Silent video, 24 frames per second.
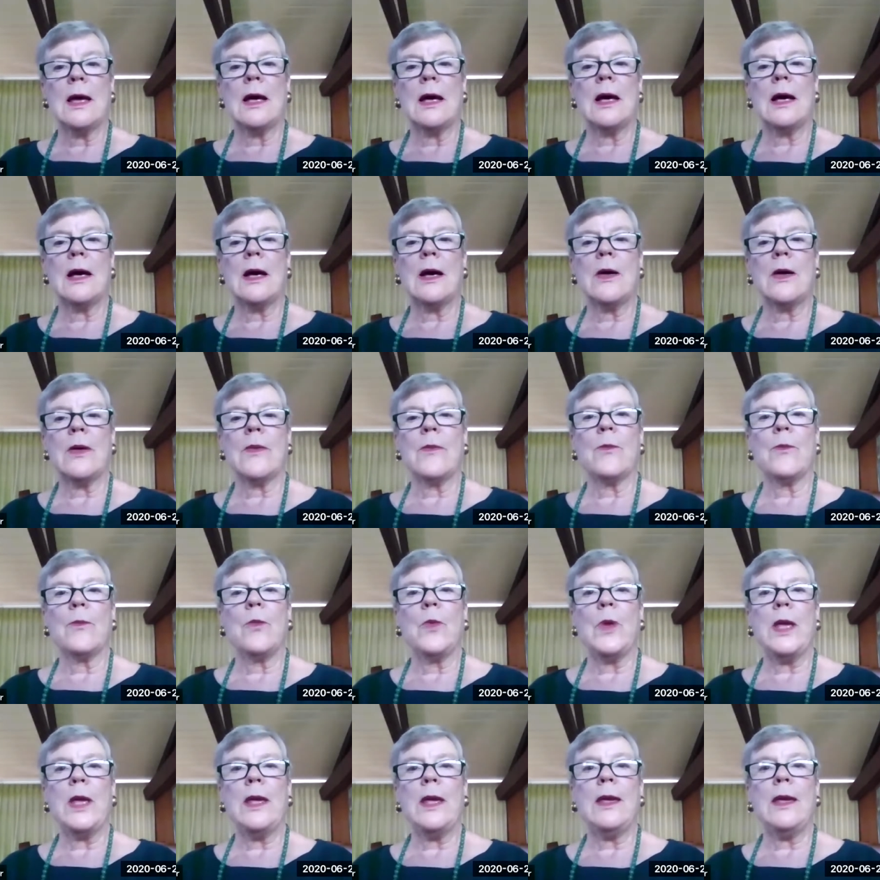uh,
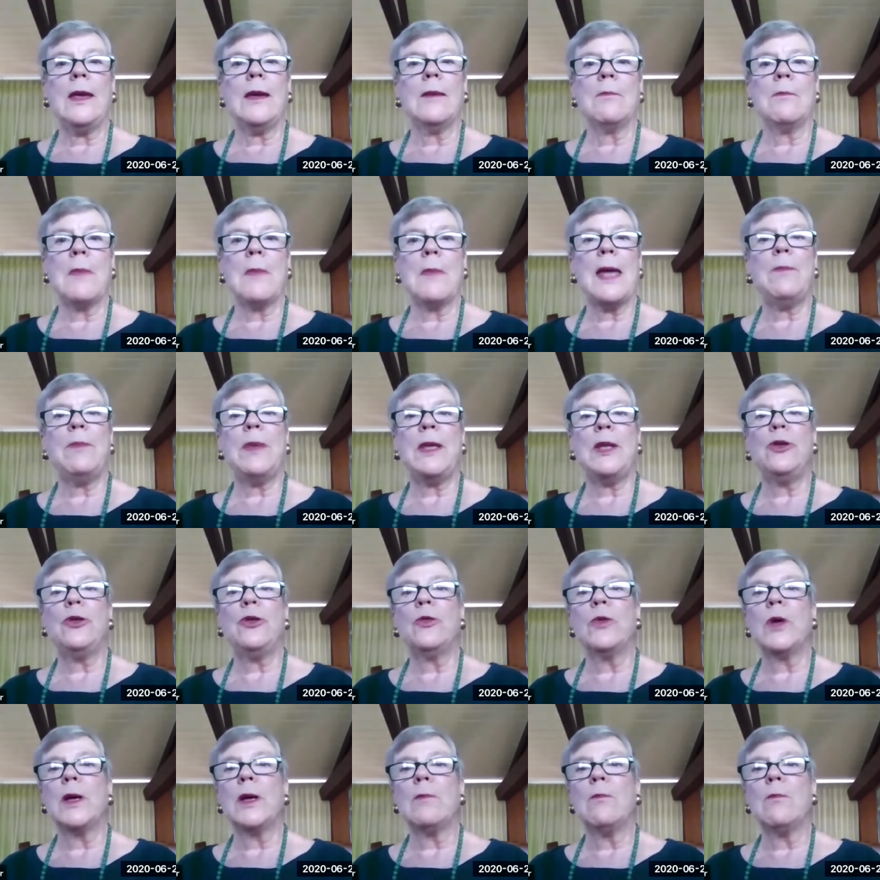we may be
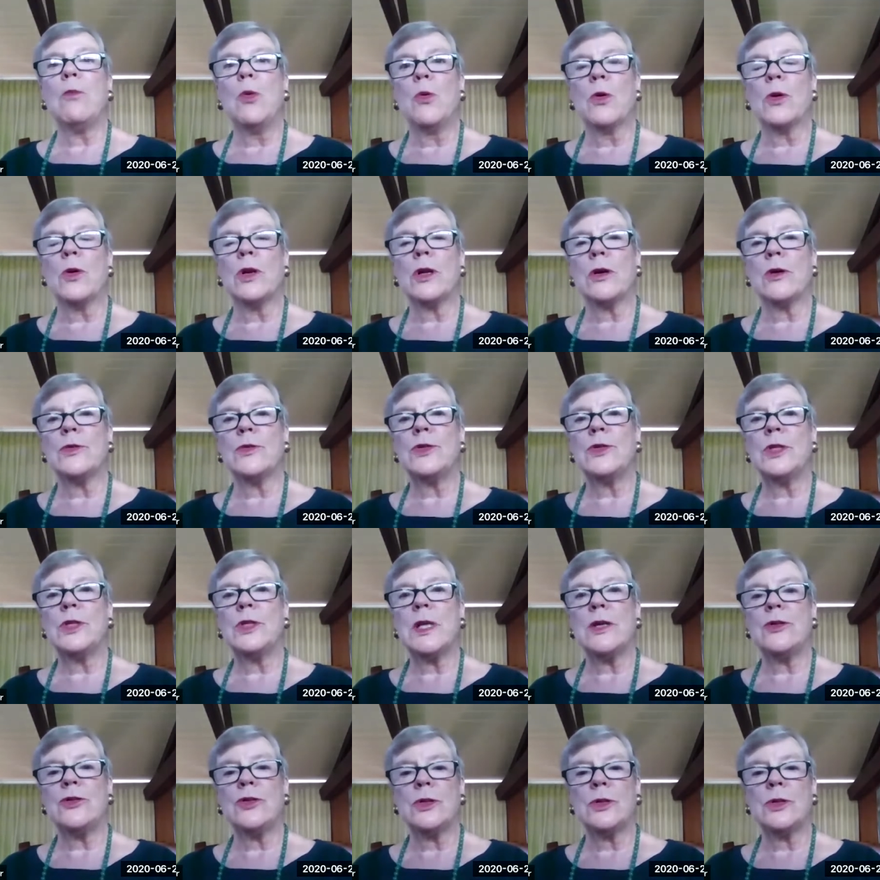doing more
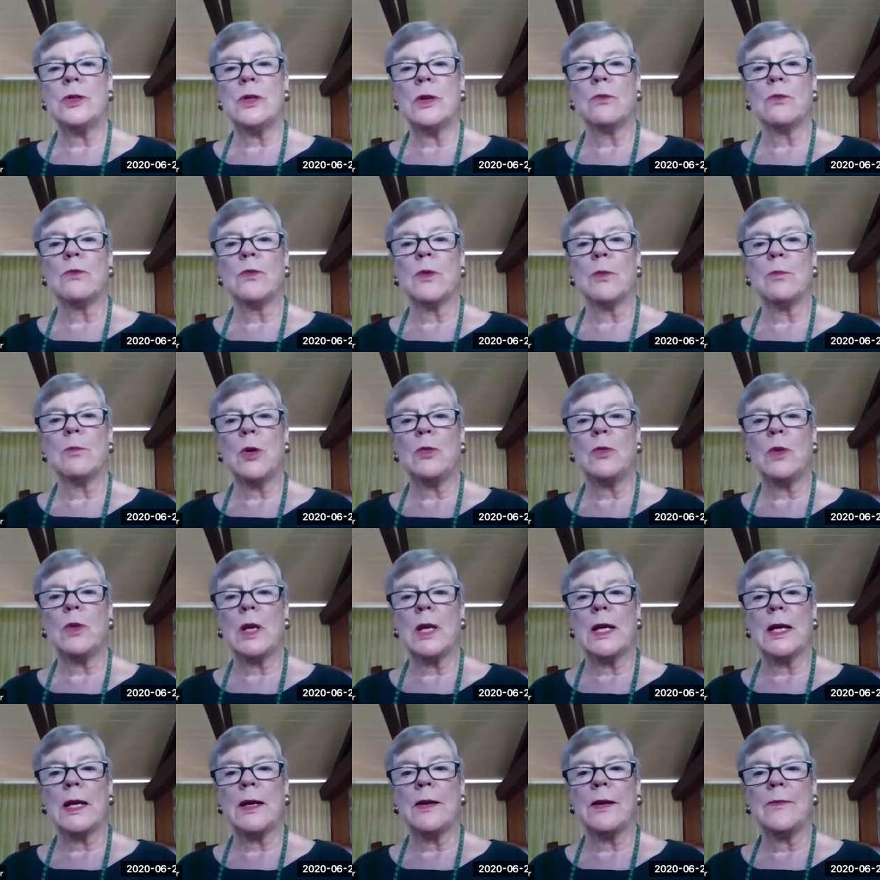negotiation
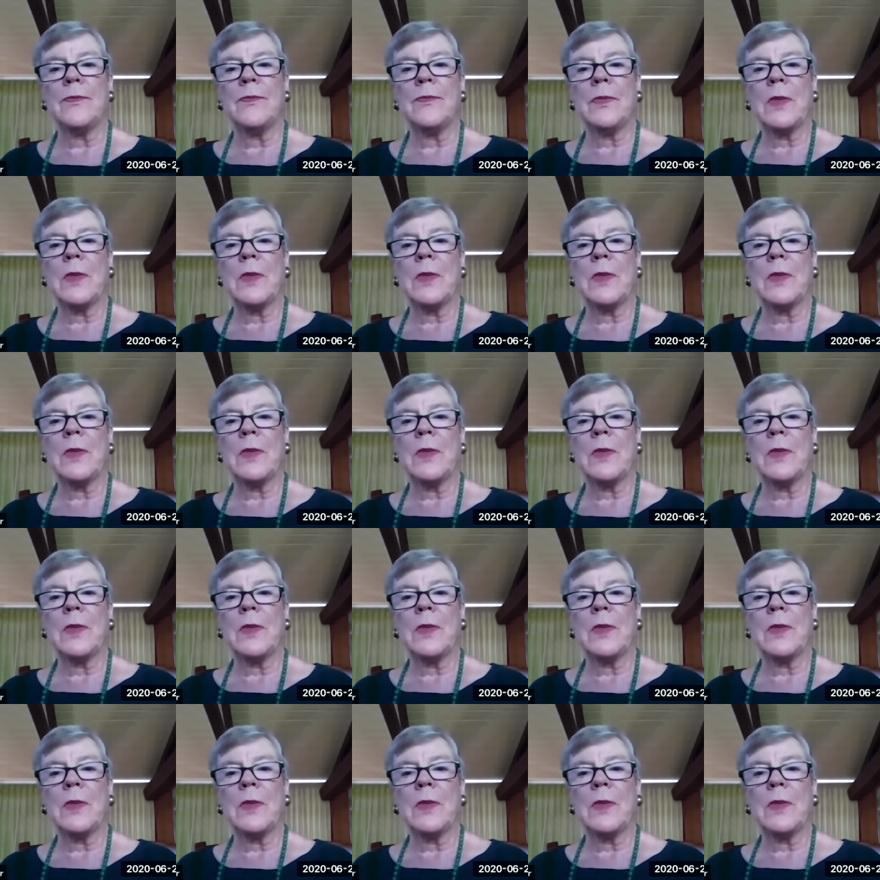remotely.